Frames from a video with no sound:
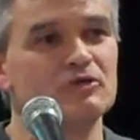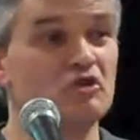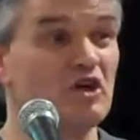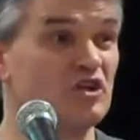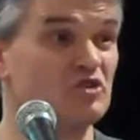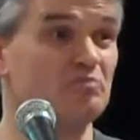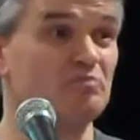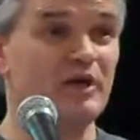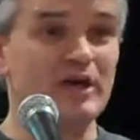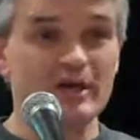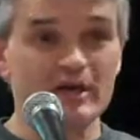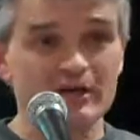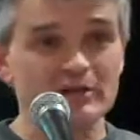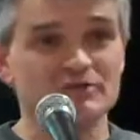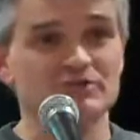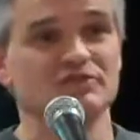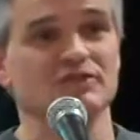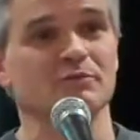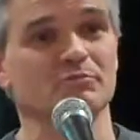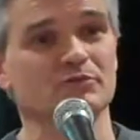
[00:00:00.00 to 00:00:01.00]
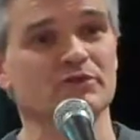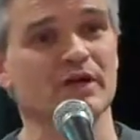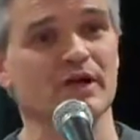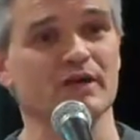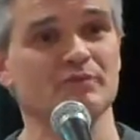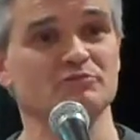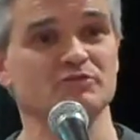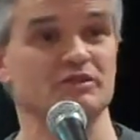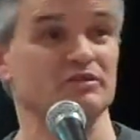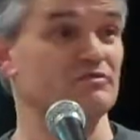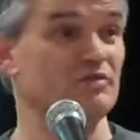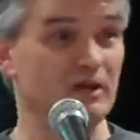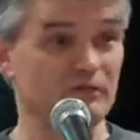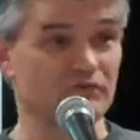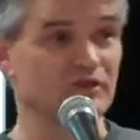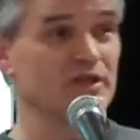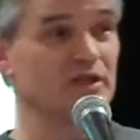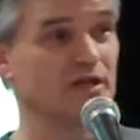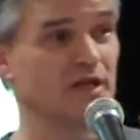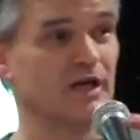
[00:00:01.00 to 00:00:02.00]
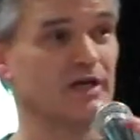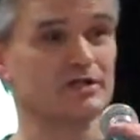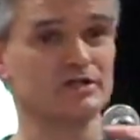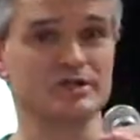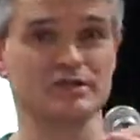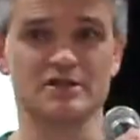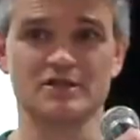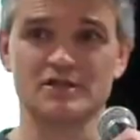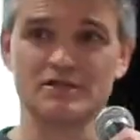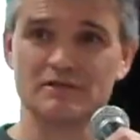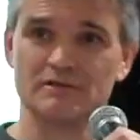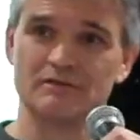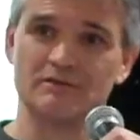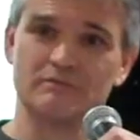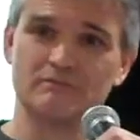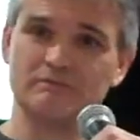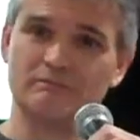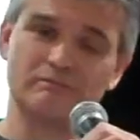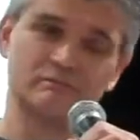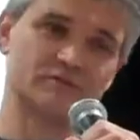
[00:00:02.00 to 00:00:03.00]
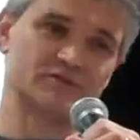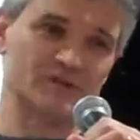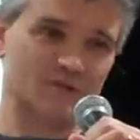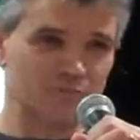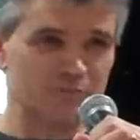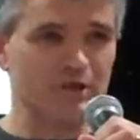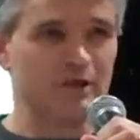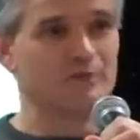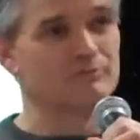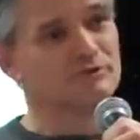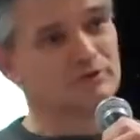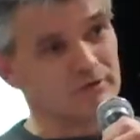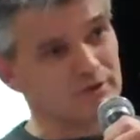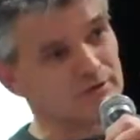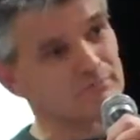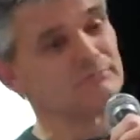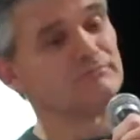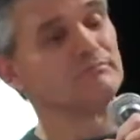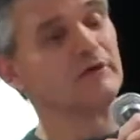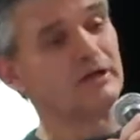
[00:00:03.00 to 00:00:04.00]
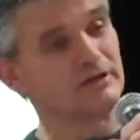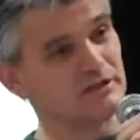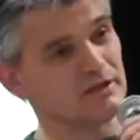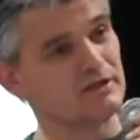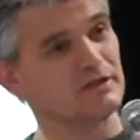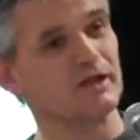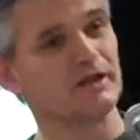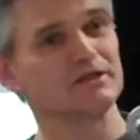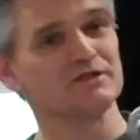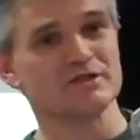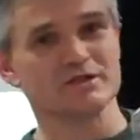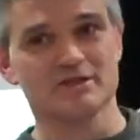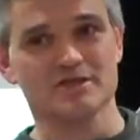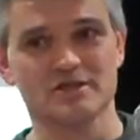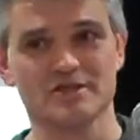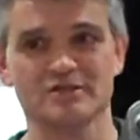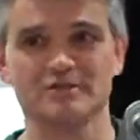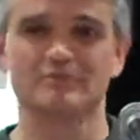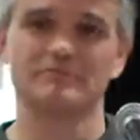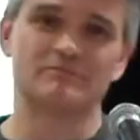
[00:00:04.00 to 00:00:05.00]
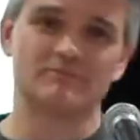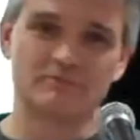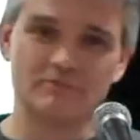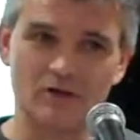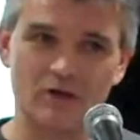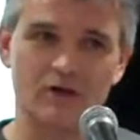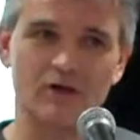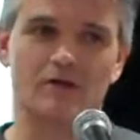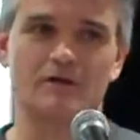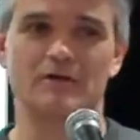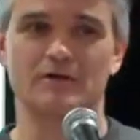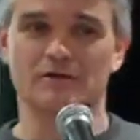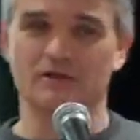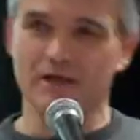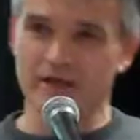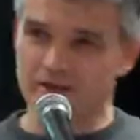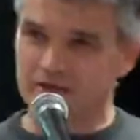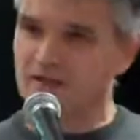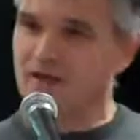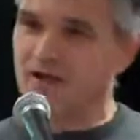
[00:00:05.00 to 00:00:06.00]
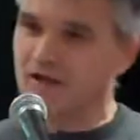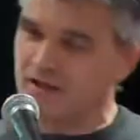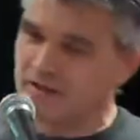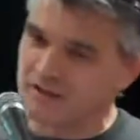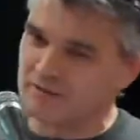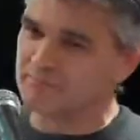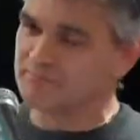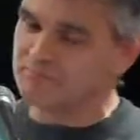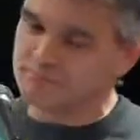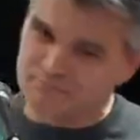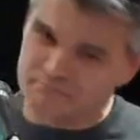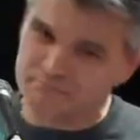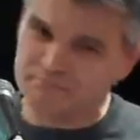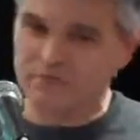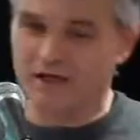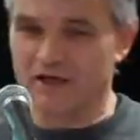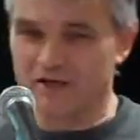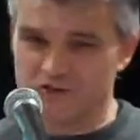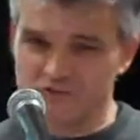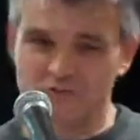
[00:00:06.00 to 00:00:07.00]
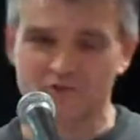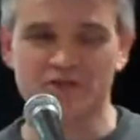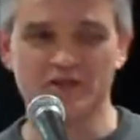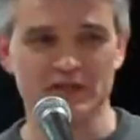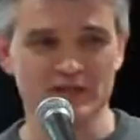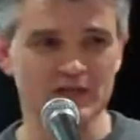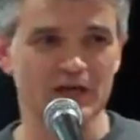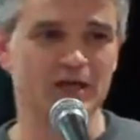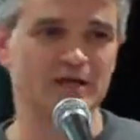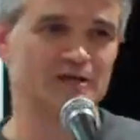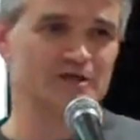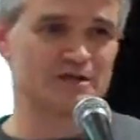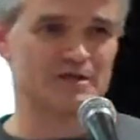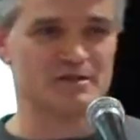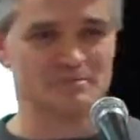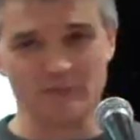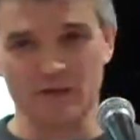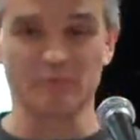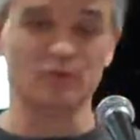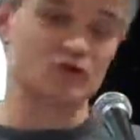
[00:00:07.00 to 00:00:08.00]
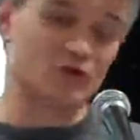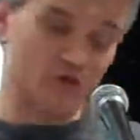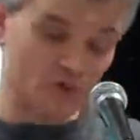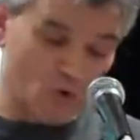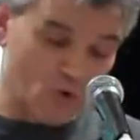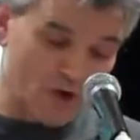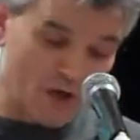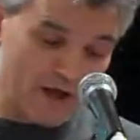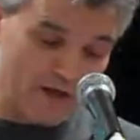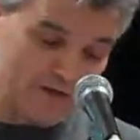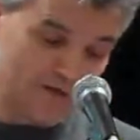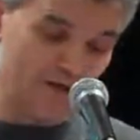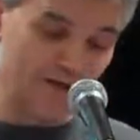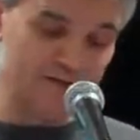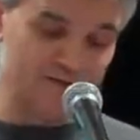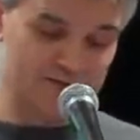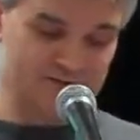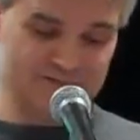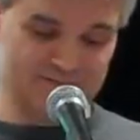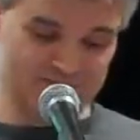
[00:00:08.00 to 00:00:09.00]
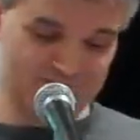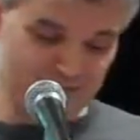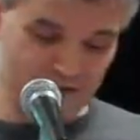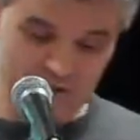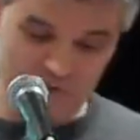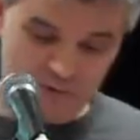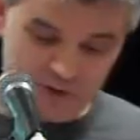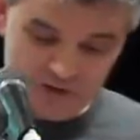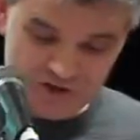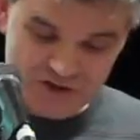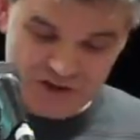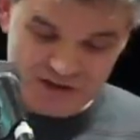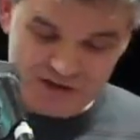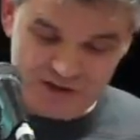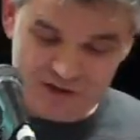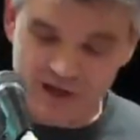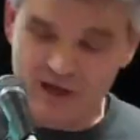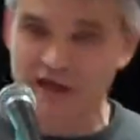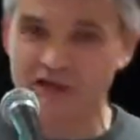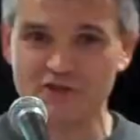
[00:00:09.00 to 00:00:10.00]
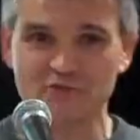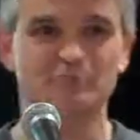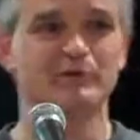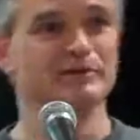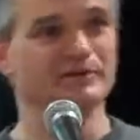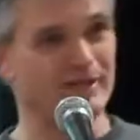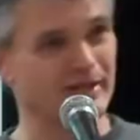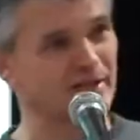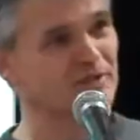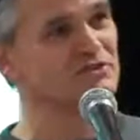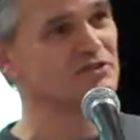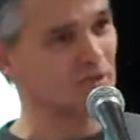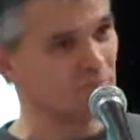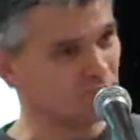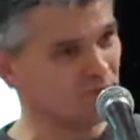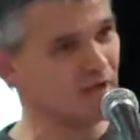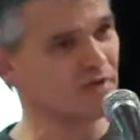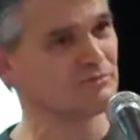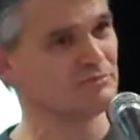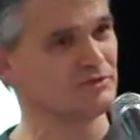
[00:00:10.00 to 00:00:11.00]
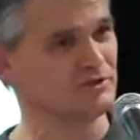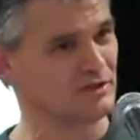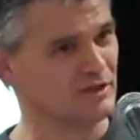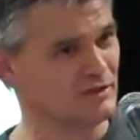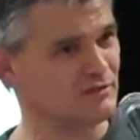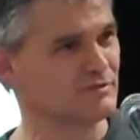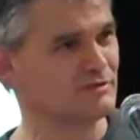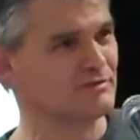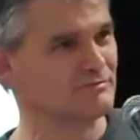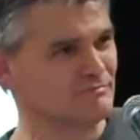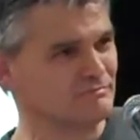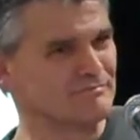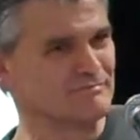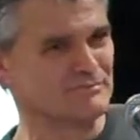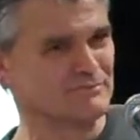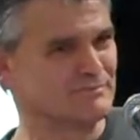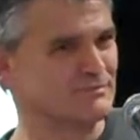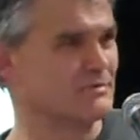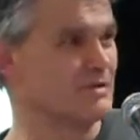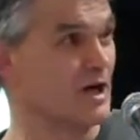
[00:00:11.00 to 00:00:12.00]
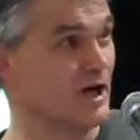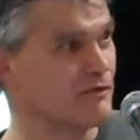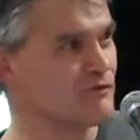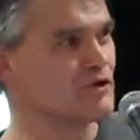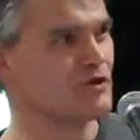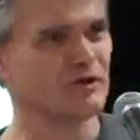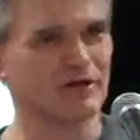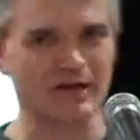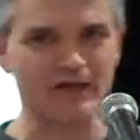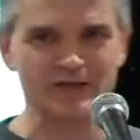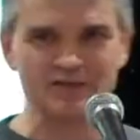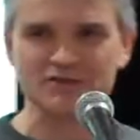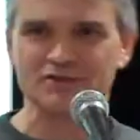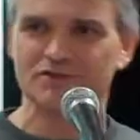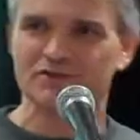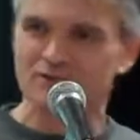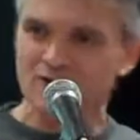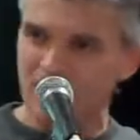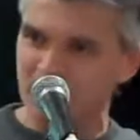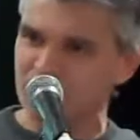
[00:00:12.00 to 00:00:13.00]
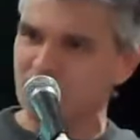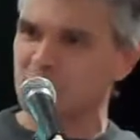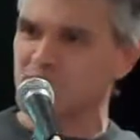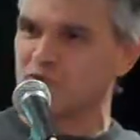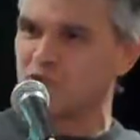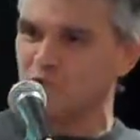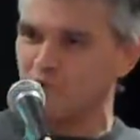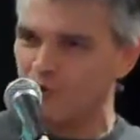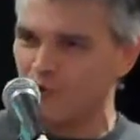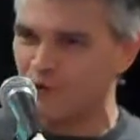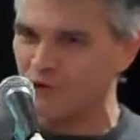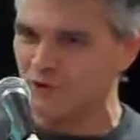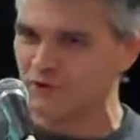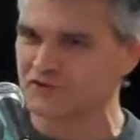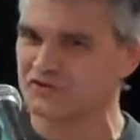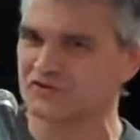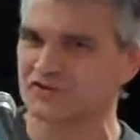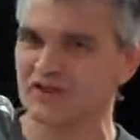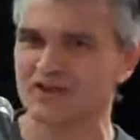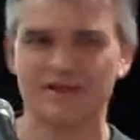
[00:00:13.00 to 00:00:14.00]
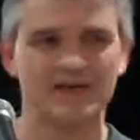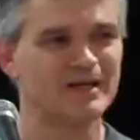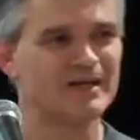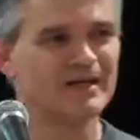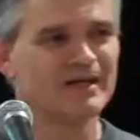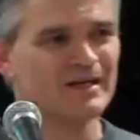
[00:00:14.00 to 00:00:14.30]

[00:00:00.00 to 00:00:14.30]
you know, as parents, sometimes if you have teenagers, sometimes, you know, my teenagers are like other parents with teenagers. Maybe they're not all like that. I don't want to generalize, but they can sometimes, you know, drive you crazy, drive you up the walls.